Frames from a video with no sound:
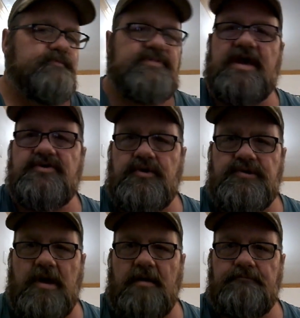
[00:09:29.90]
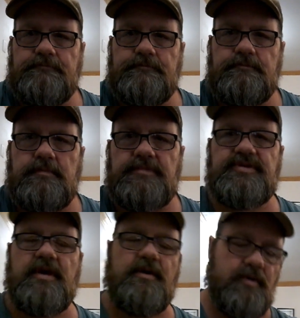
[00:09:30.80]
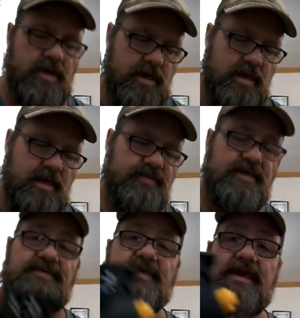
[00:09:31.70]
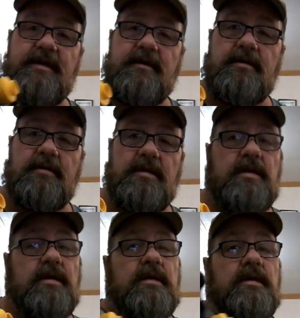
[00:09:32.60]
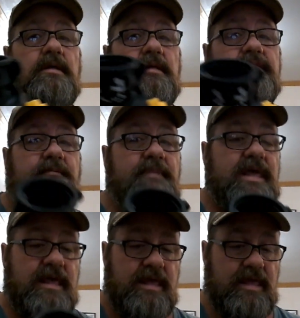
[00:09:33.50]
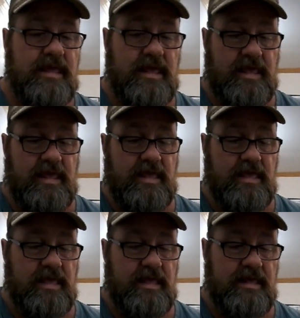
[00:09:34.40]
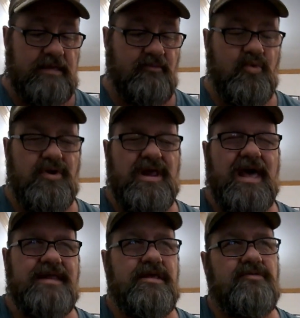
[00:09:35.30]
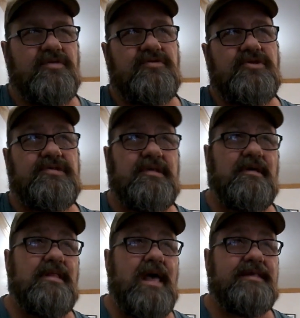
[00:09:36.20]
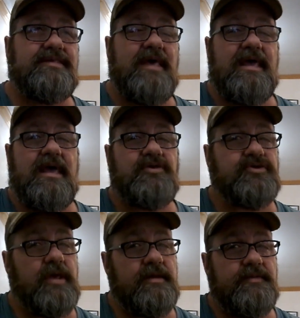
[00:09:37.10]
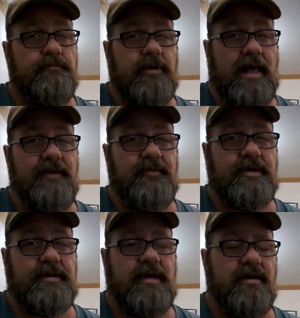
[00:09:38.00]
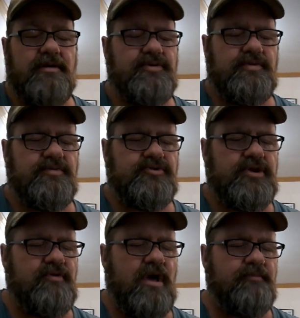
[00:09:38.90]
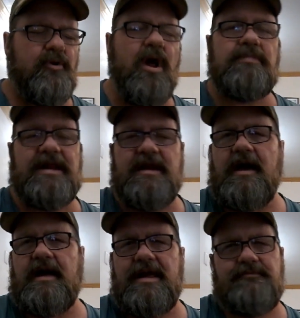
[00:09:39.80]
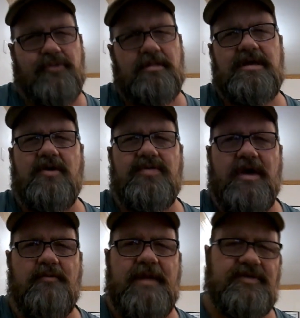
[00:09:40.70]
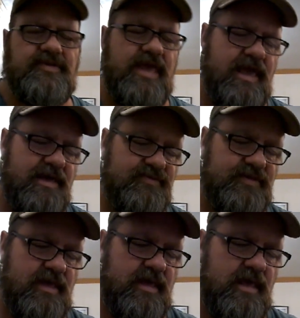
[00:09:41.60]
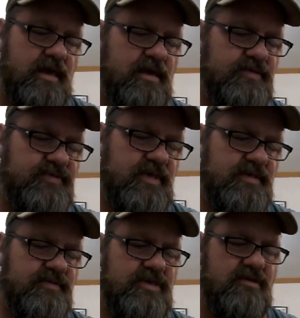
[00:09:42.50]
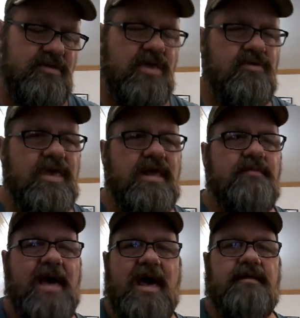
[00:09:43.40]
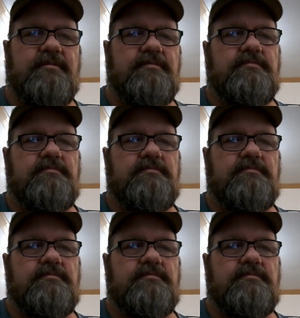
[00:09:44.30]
texture job. So this here, to me, would I use it just to, like say, a sheet of plywood, sheetrock? Probably not. I'd probably go with the Homax cans, because you can get about